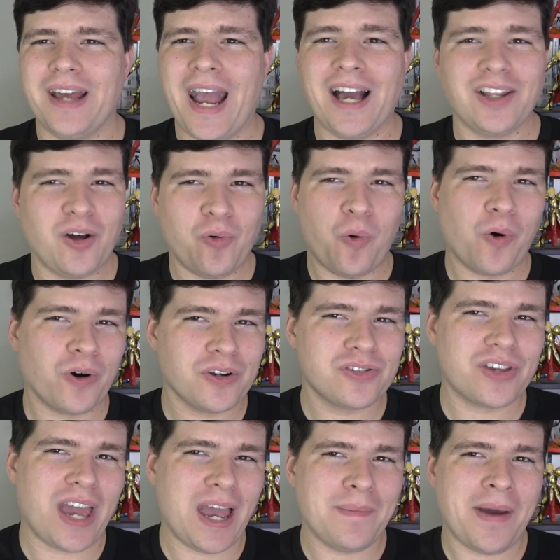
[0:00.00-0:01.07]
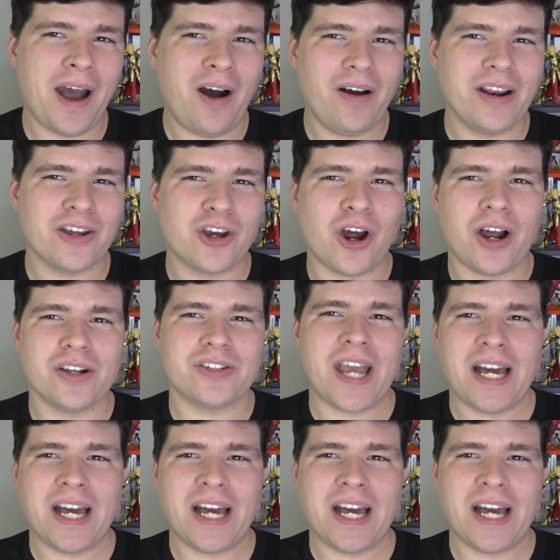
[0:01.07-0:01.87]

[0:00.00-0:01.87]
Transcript: Halo Wars came out and caused